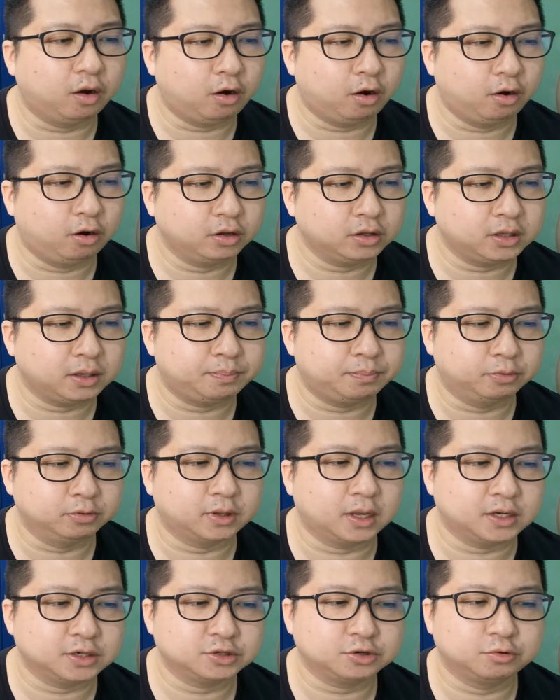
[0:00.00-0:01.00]
all the
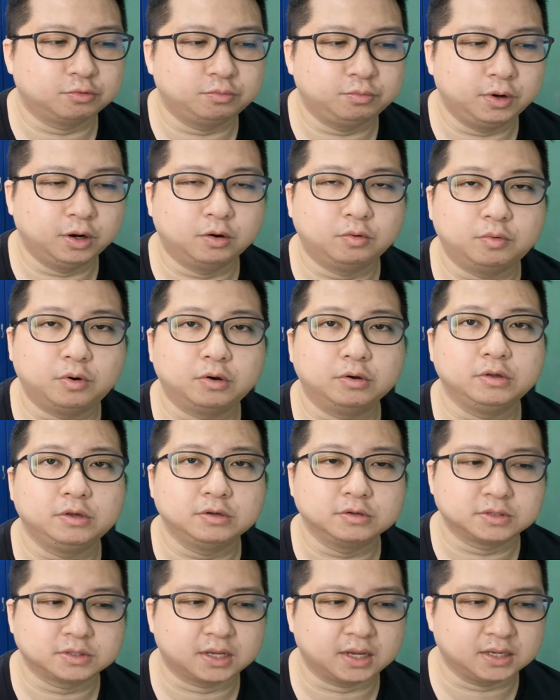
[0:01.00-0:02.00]
potential real-world
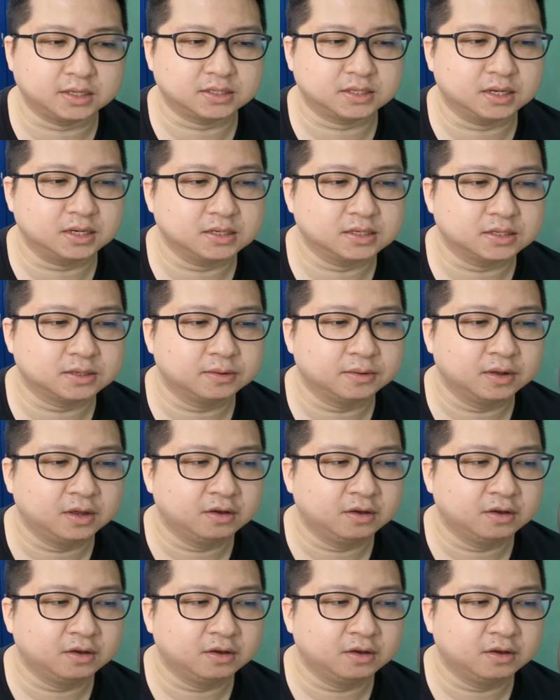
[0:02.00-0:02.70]
use cases